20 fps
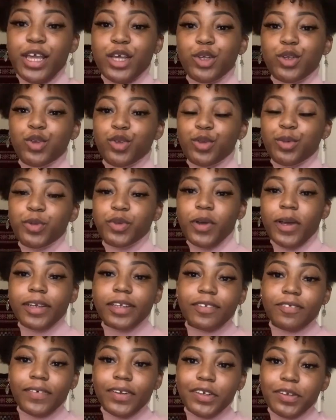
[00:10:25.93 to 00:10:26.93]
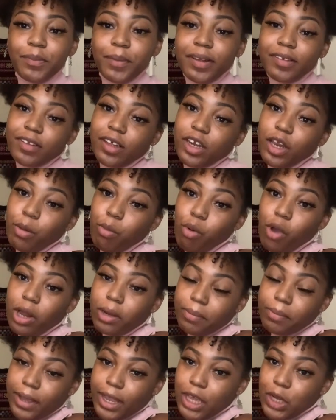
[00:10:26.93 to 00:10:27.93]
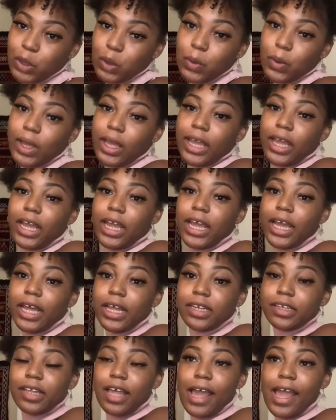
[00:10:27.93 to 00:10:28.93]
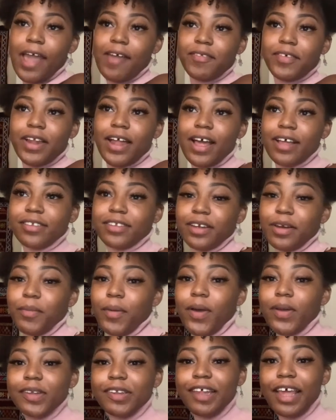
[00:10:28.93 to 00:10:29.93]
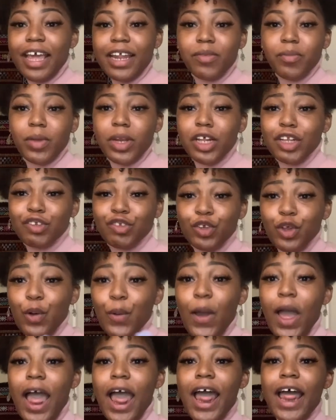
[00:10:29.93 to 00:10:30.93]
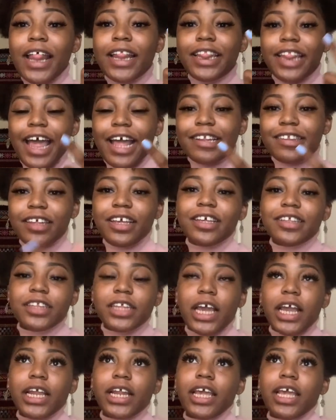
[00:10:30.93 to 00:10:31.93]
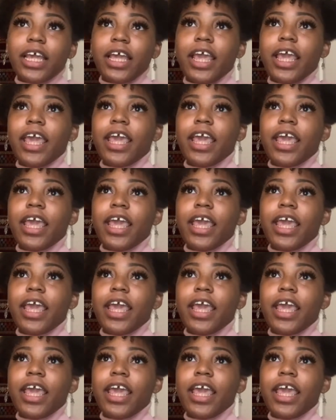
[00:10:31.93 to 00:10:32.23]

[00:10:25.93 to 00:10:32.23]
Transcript: Hey YouTube, so I just finished my study abroad panel and I have class in about 10 minutes, so that's exciting.